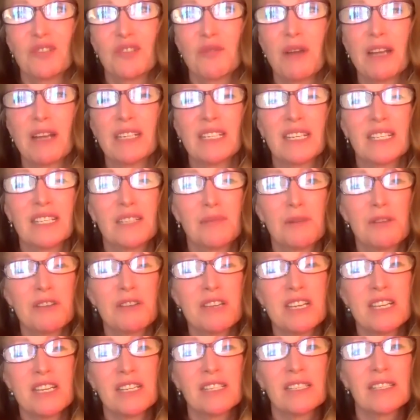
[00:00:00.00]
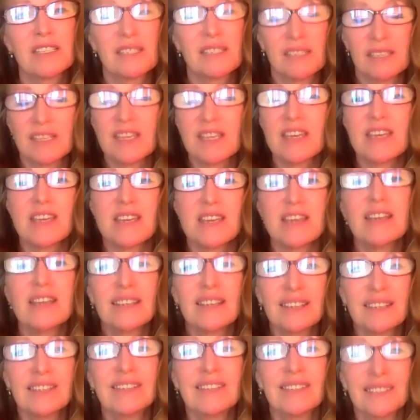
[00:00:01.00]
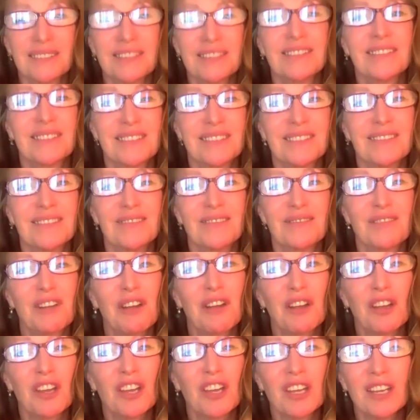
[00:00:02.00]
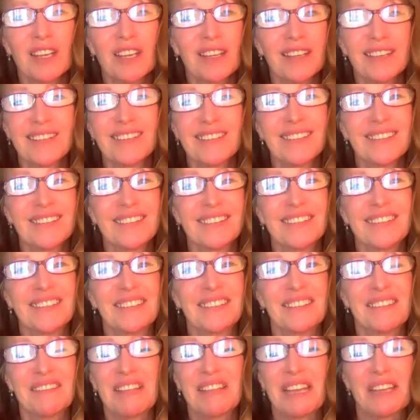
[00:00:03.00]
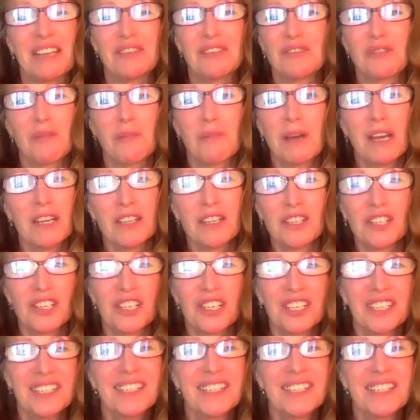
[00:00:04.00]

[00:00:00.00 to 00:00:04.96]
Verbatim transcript: direct experience is key very good thank you so much